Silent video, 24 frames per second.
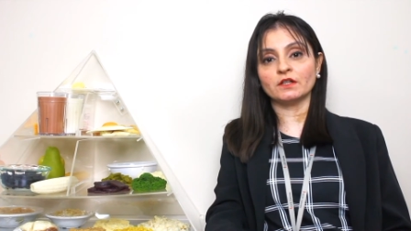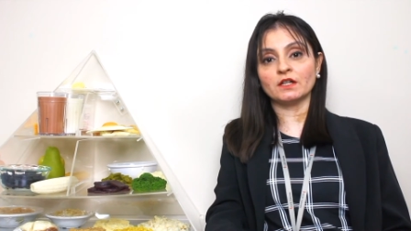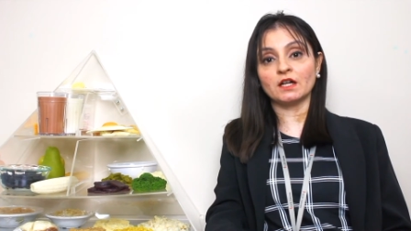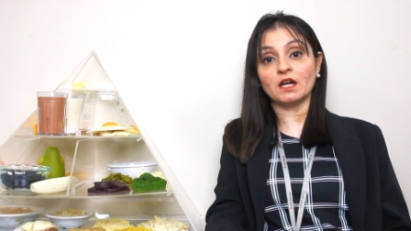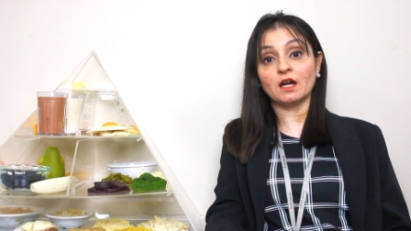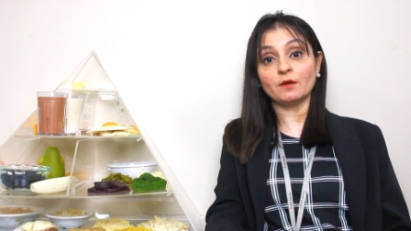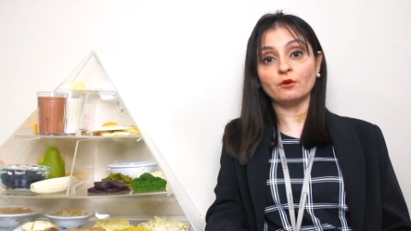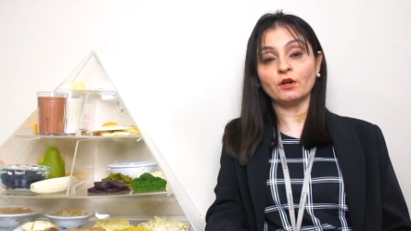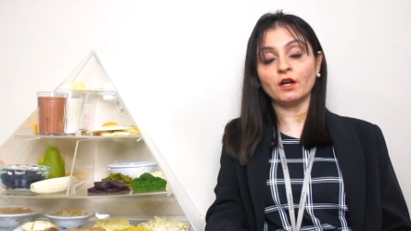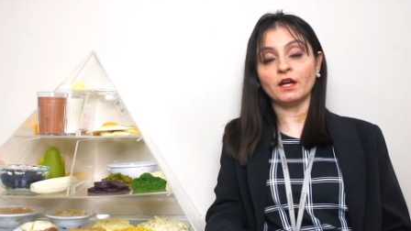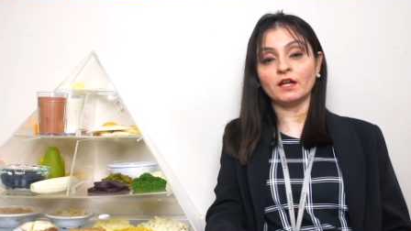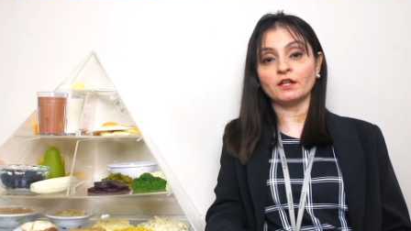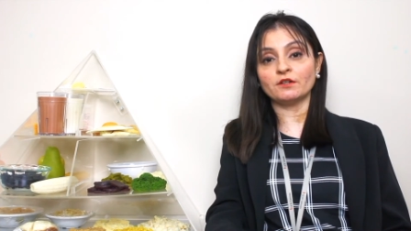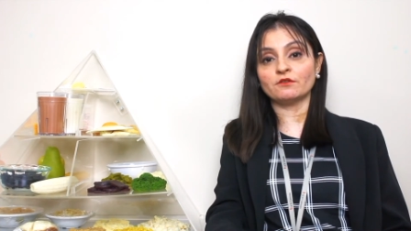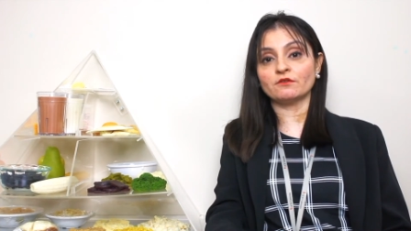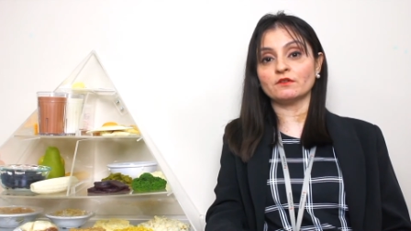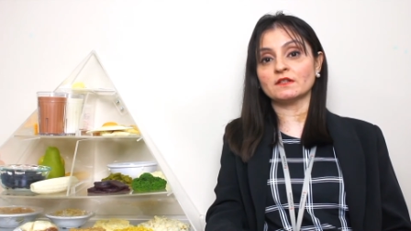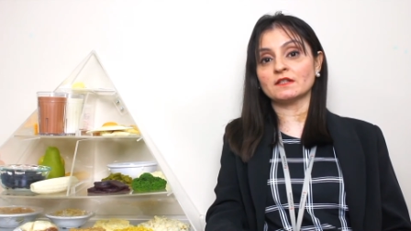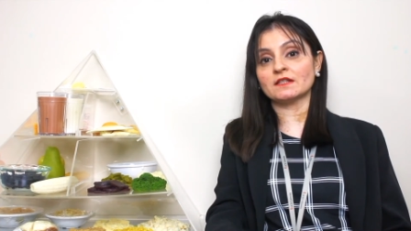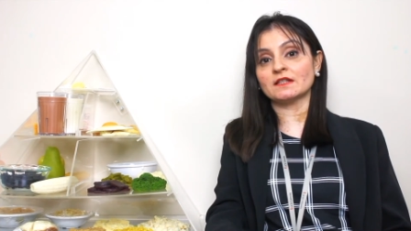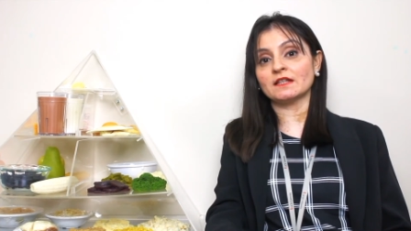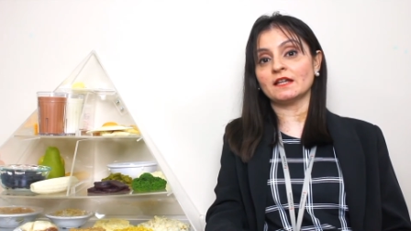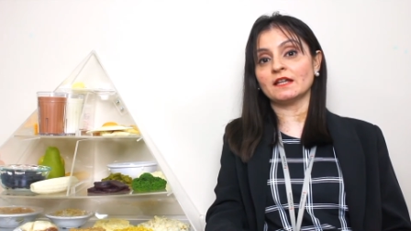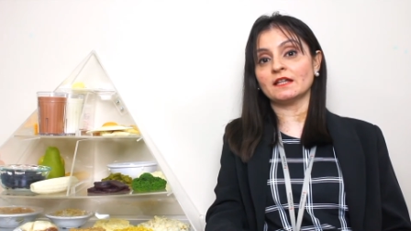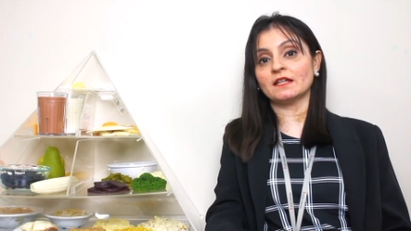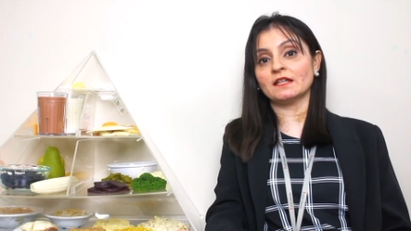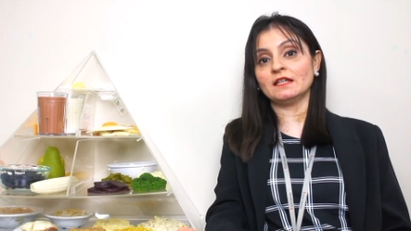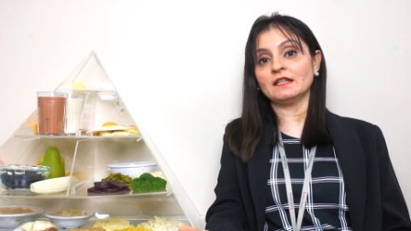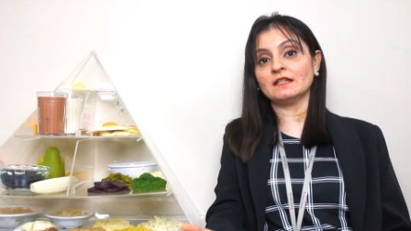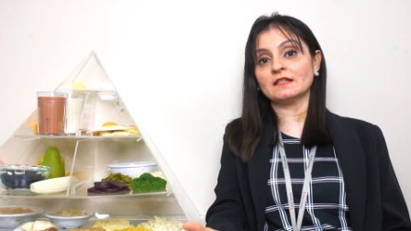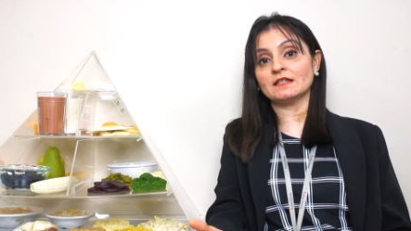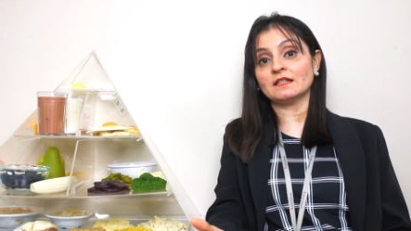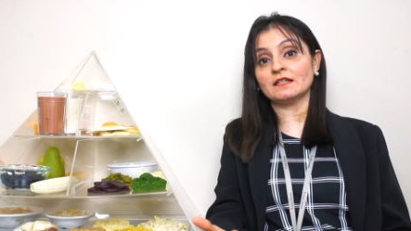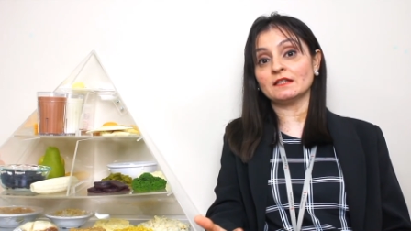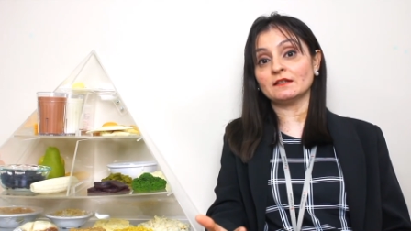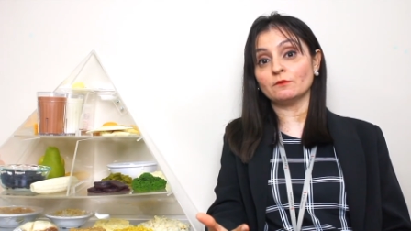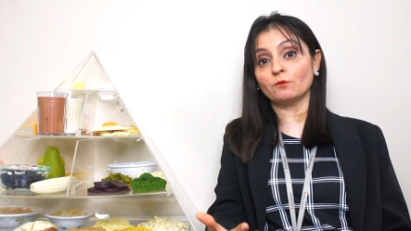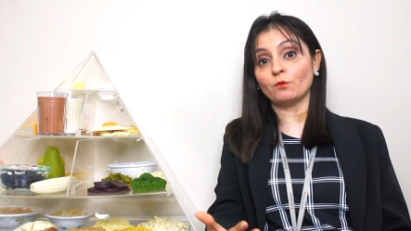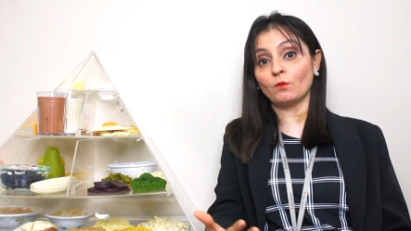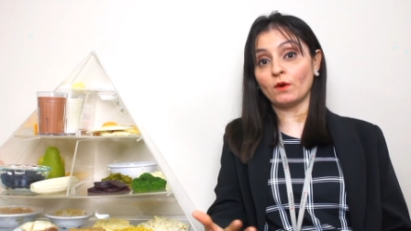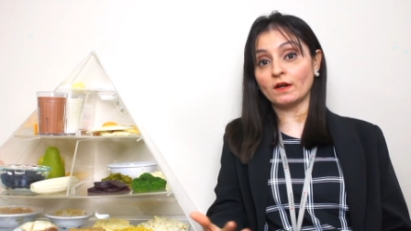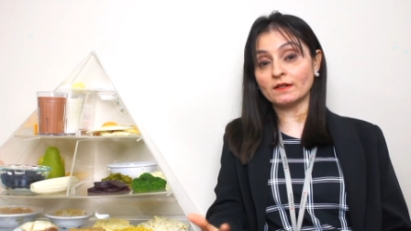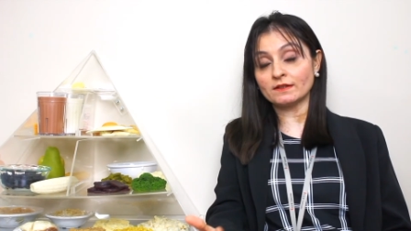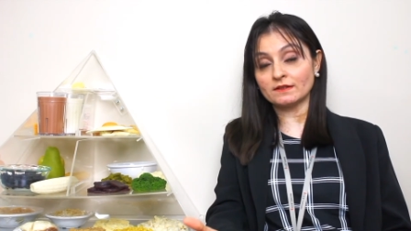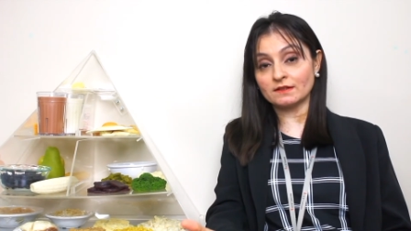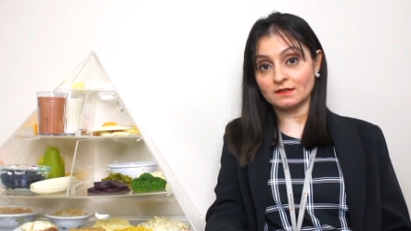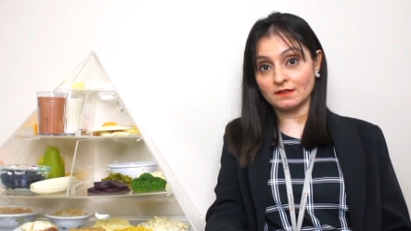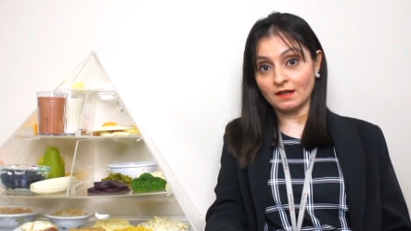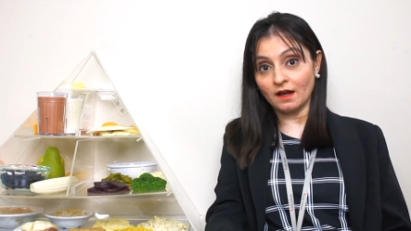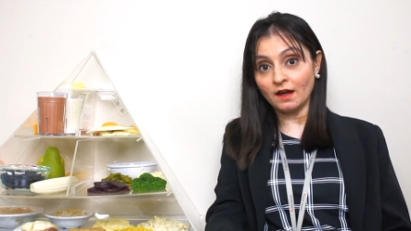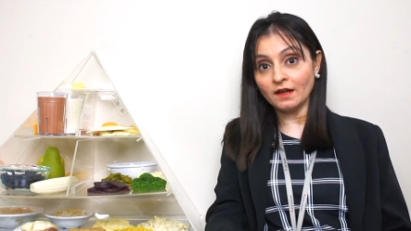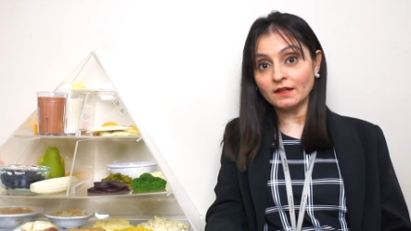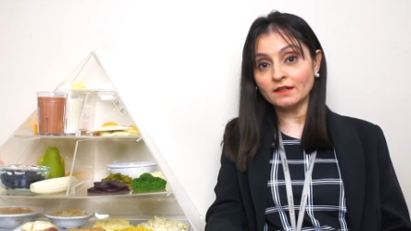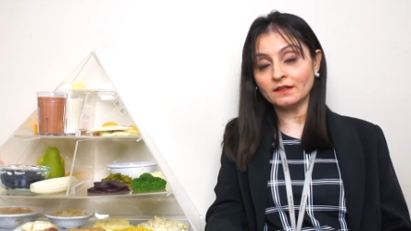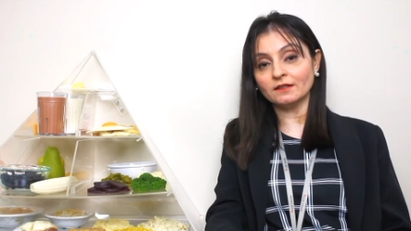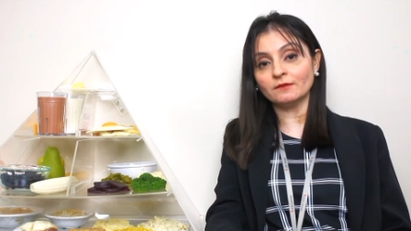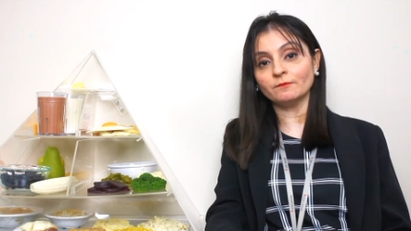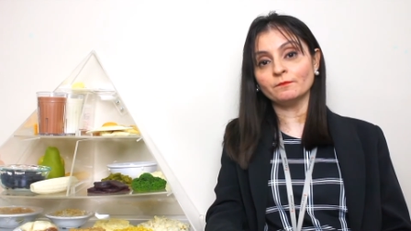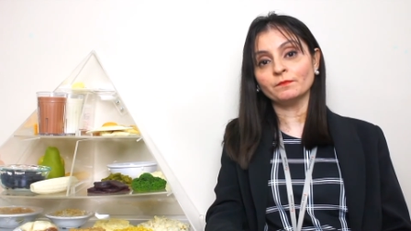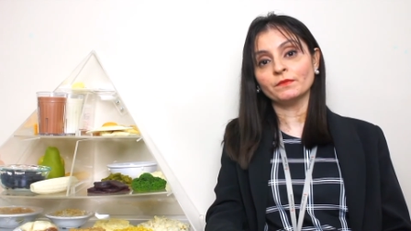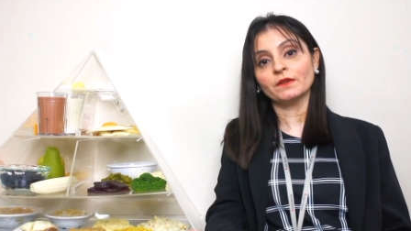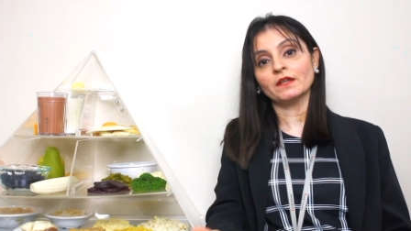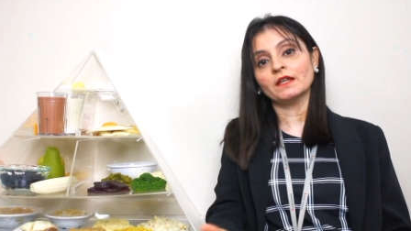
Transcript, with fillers: carbohydrates that is in one's diet,